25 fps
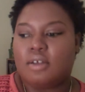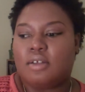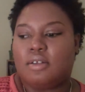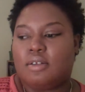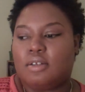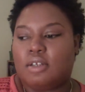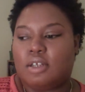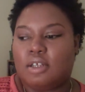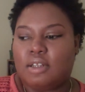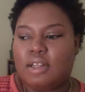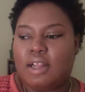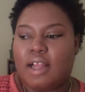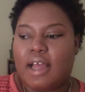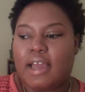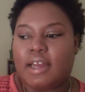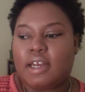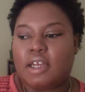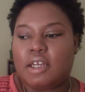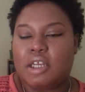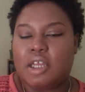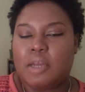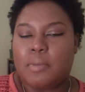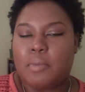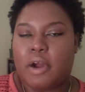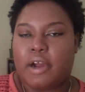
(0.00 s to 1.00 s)
the line
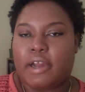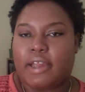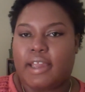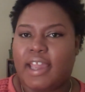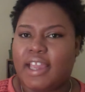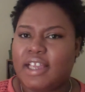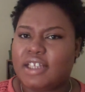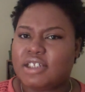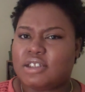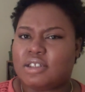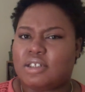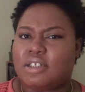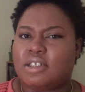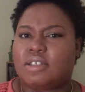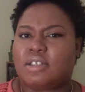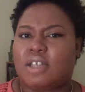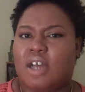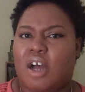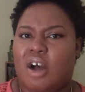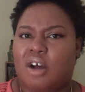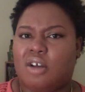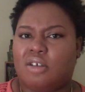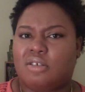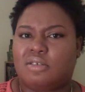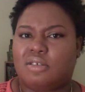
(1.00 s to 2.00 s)
of demarcation is
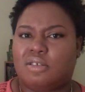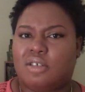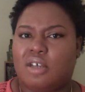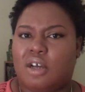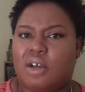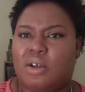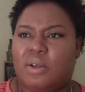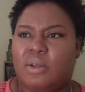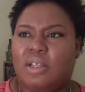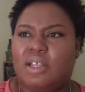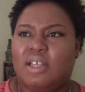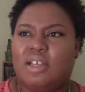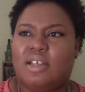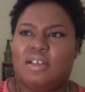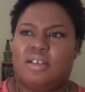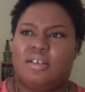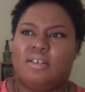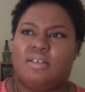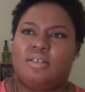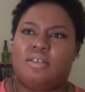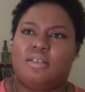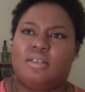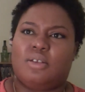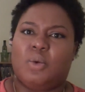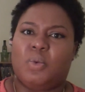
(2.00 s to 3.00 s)
also
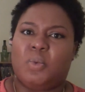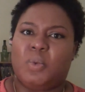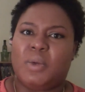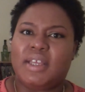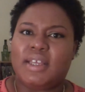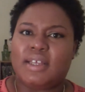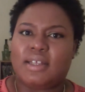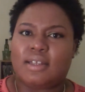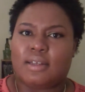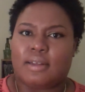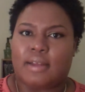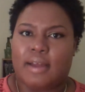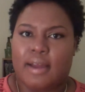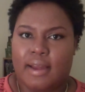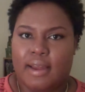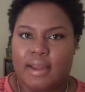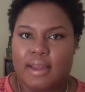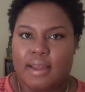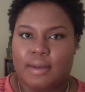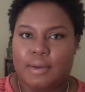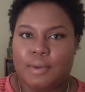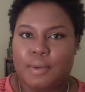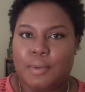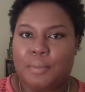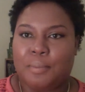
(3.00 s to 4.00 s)
the weak
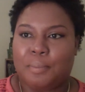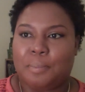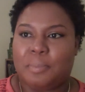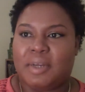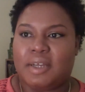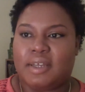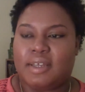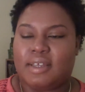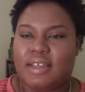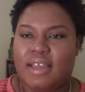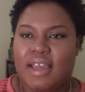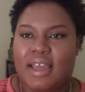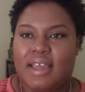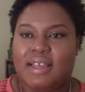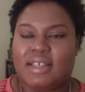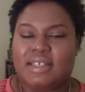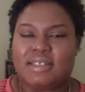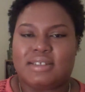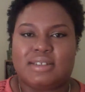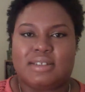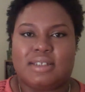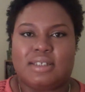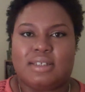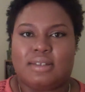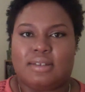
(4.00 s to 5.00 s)
line, but yet
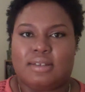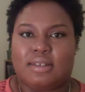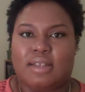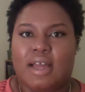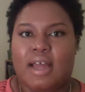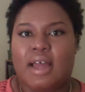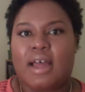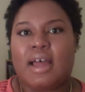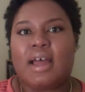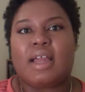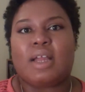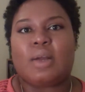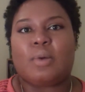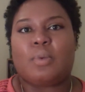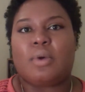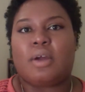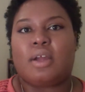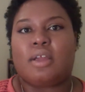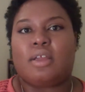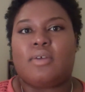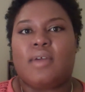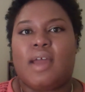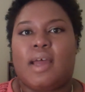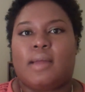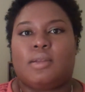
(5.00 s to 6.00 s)
it's the line where
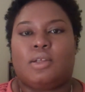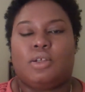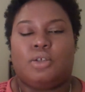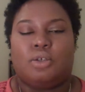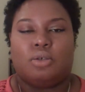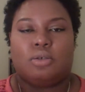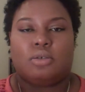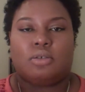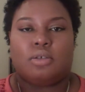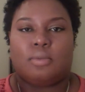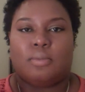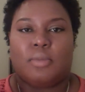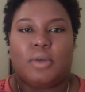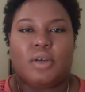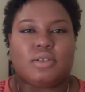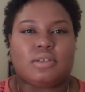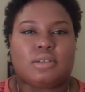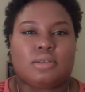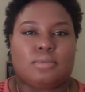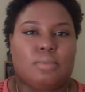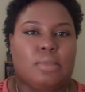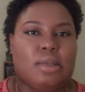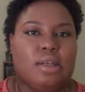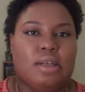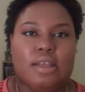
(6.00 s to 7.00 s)
you have to do the
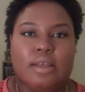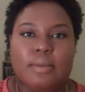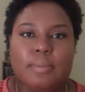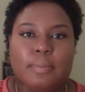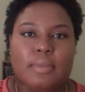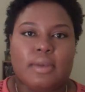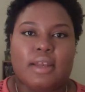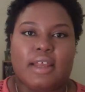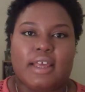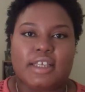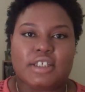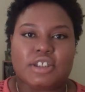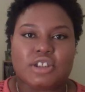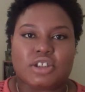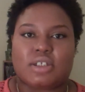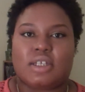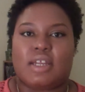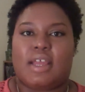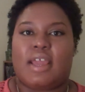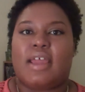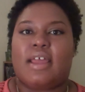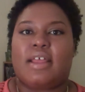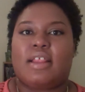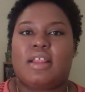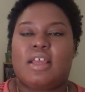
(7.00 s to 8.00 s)
most manipulation
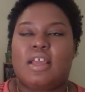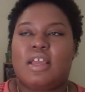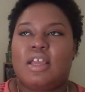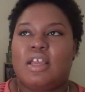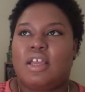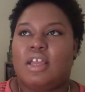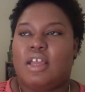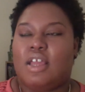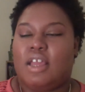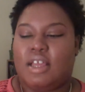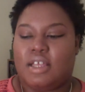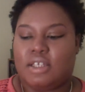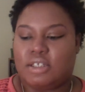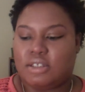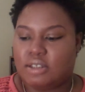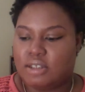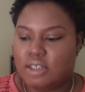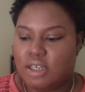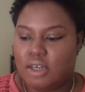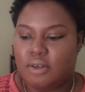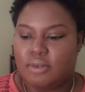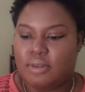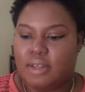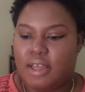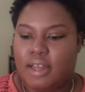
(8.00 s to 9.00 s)
at. And
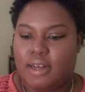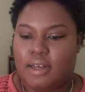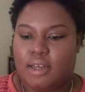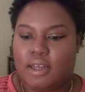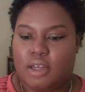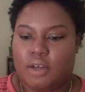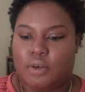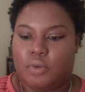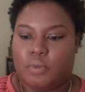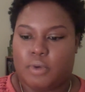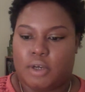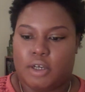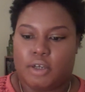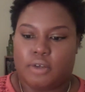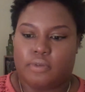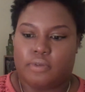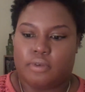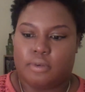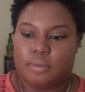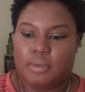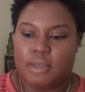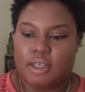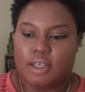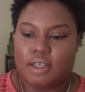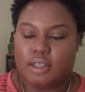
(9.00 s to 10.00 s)
so that didn't work
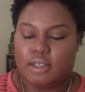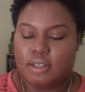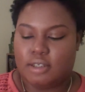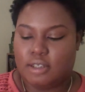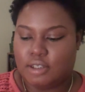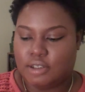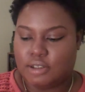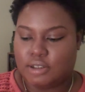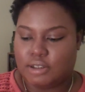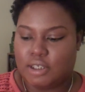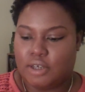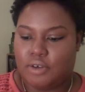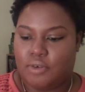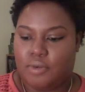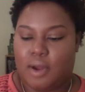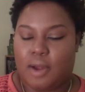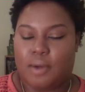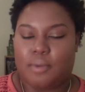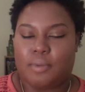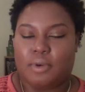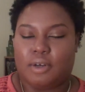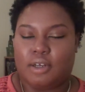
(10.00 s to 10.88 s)
for me. And so I